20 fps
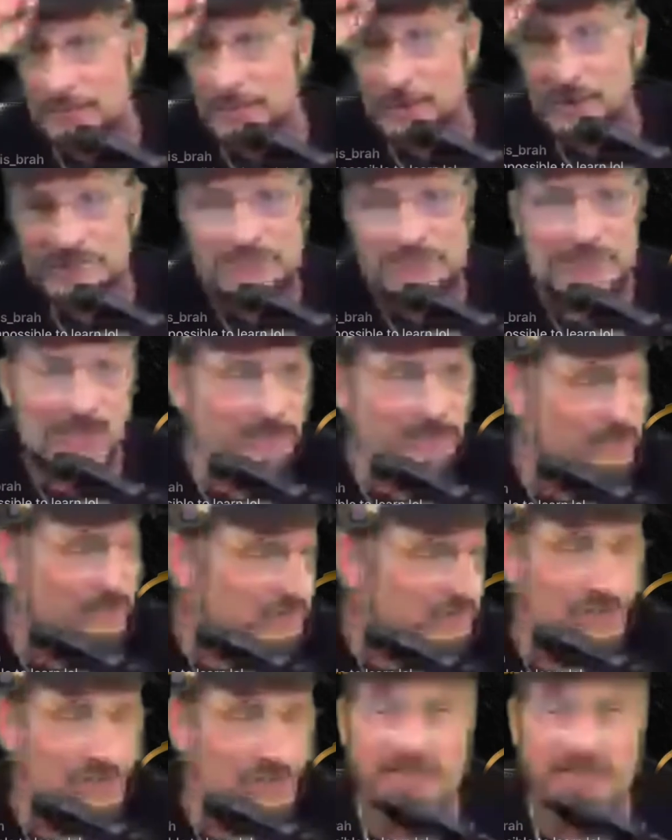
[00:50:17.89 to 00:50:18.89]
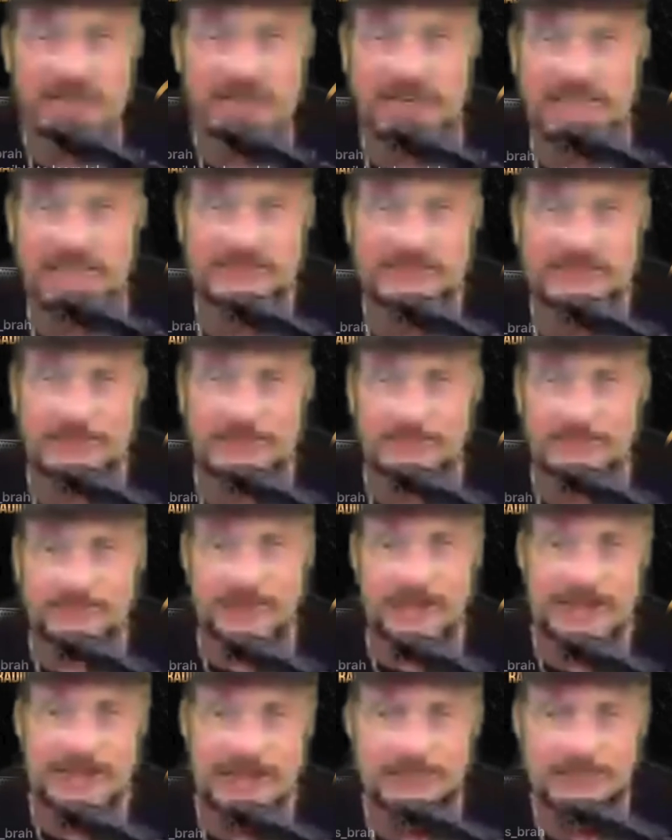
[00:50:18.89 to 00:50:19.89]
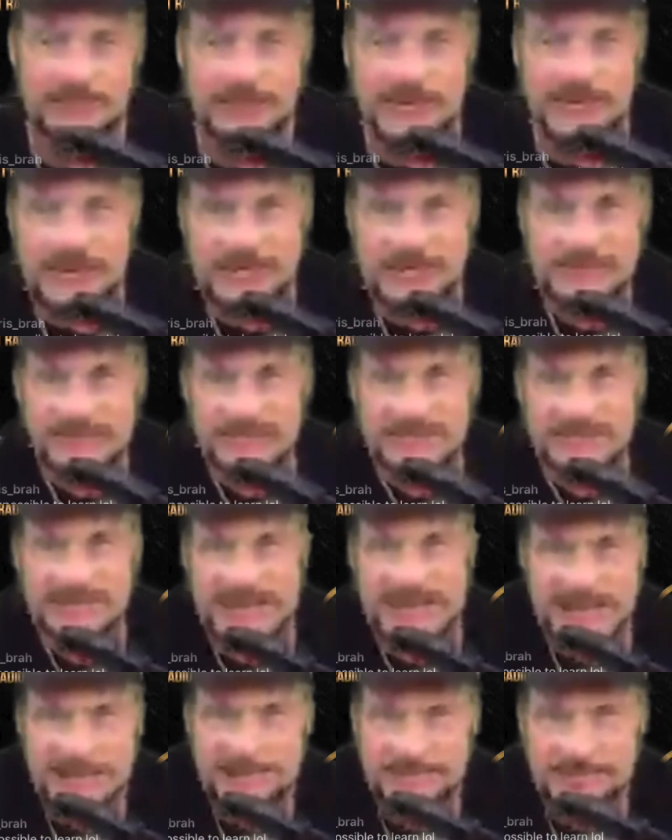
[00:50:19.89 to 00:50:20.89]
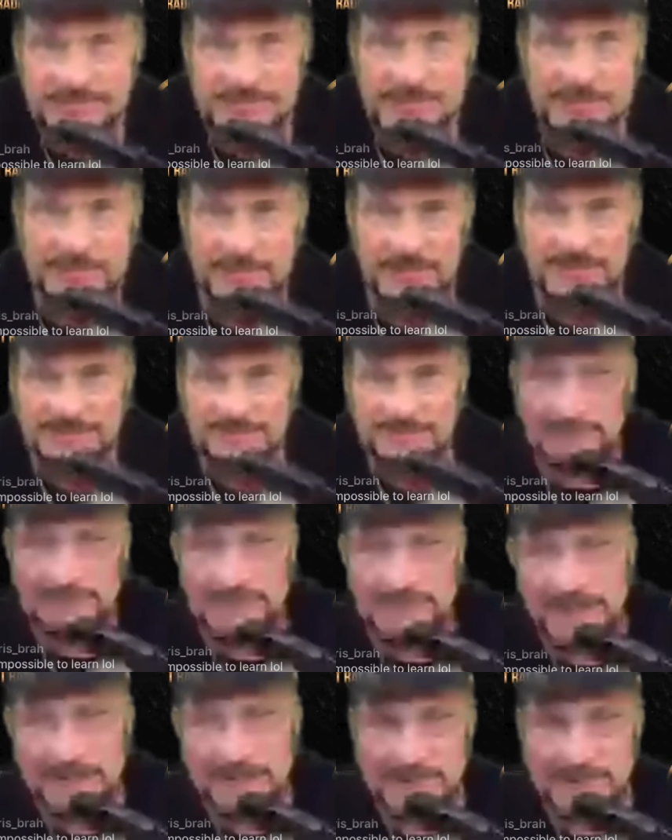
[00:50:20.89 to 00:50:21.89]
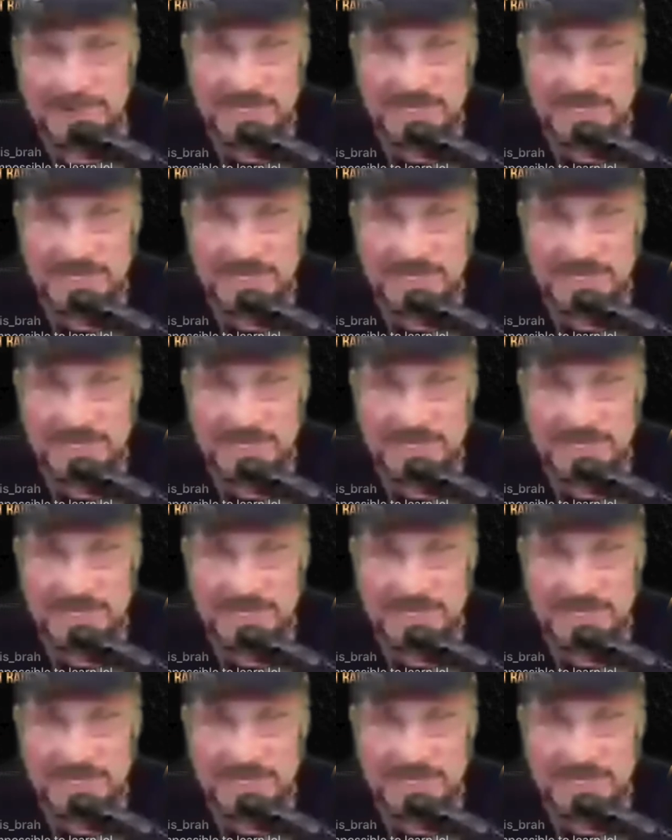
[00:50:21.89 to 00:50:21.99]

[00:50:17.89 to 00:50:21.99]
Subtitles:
some souvenirs, some fucking flags and caps. So I figured I'd